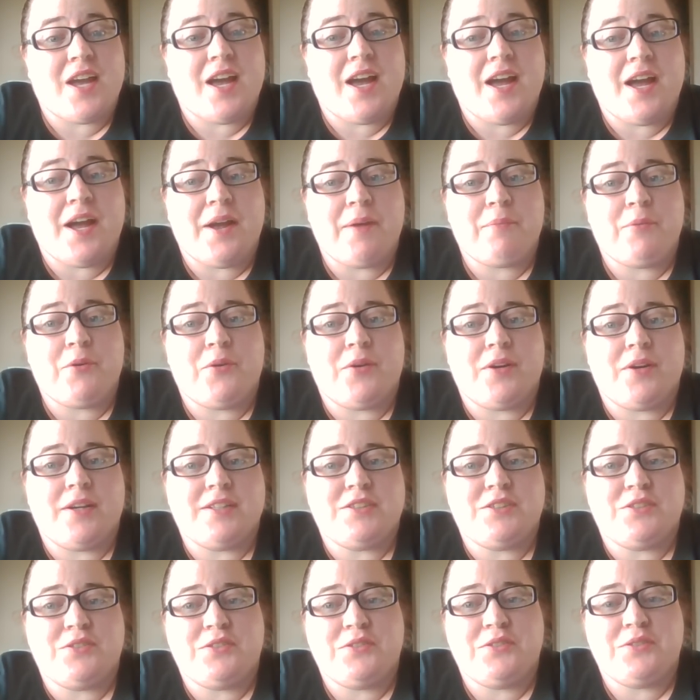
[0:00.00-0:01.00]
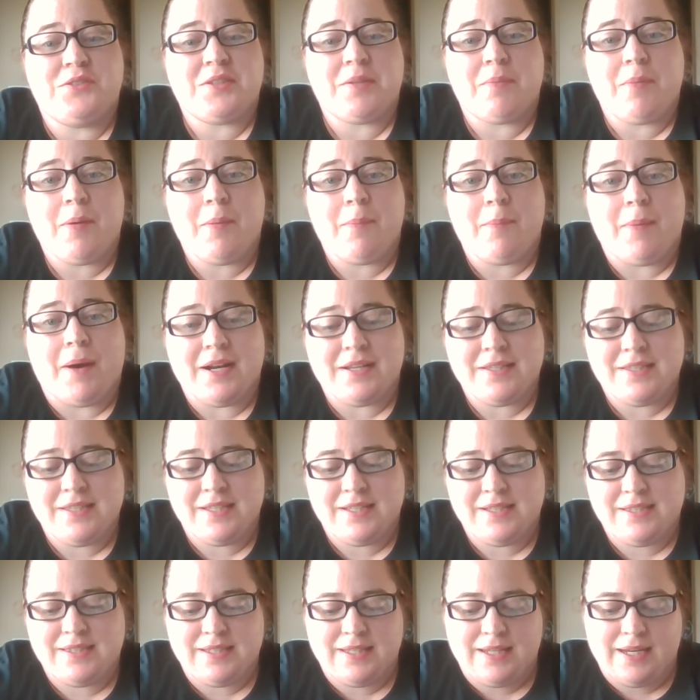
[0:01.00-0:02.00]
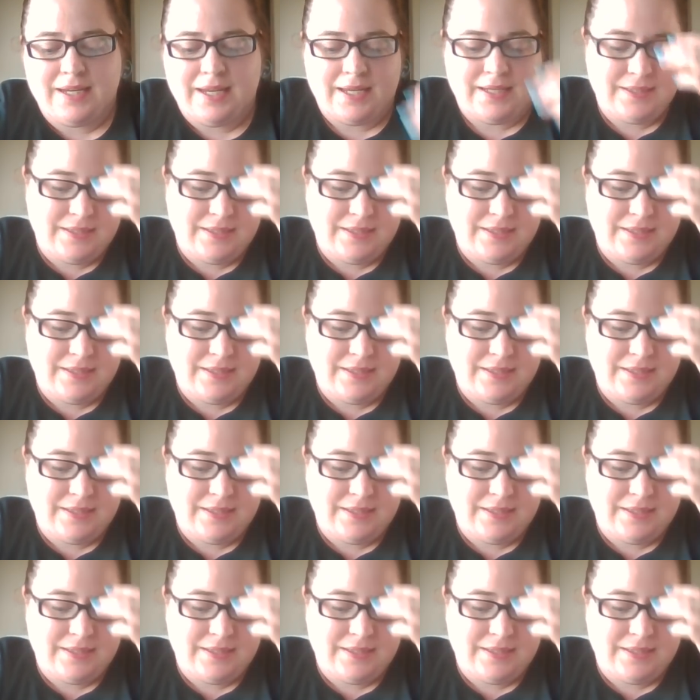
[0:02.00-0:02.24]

I'm going to do some unboxings today,